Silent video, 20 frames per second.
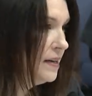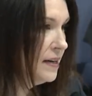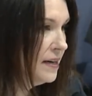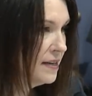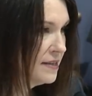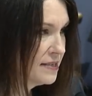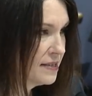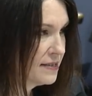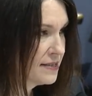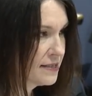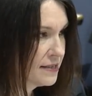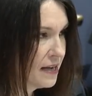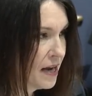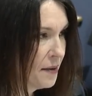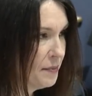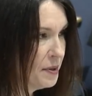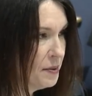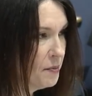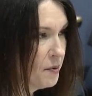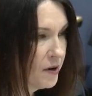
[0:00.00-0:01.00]
is it
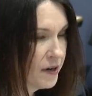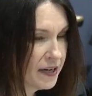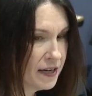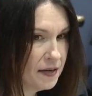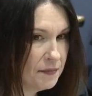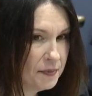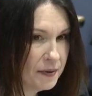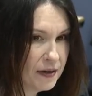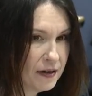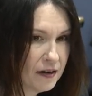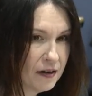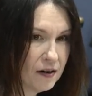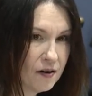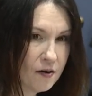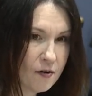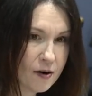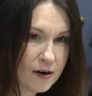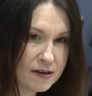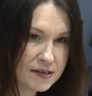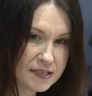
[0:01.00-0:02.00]
sloppy bookkeeping
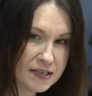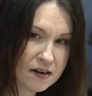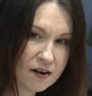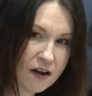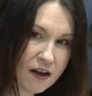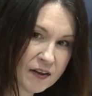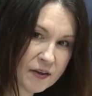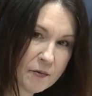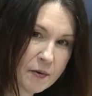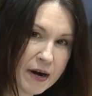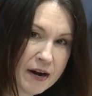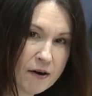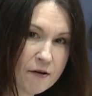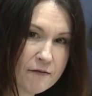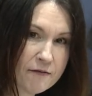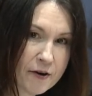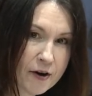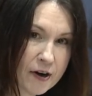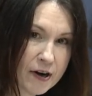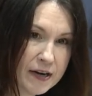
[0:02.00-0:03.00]
or is it all the way
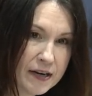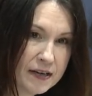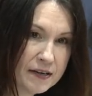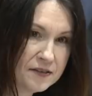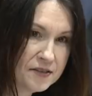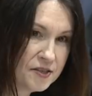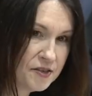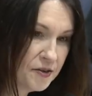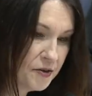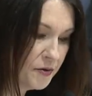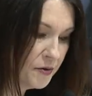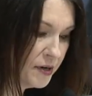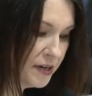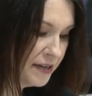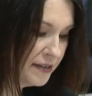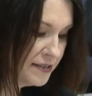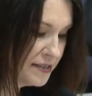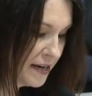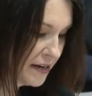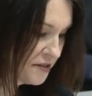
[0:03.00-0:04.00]
over into
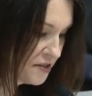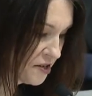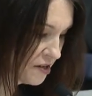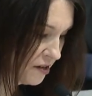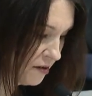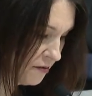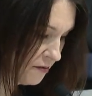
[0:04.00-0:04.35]
intentional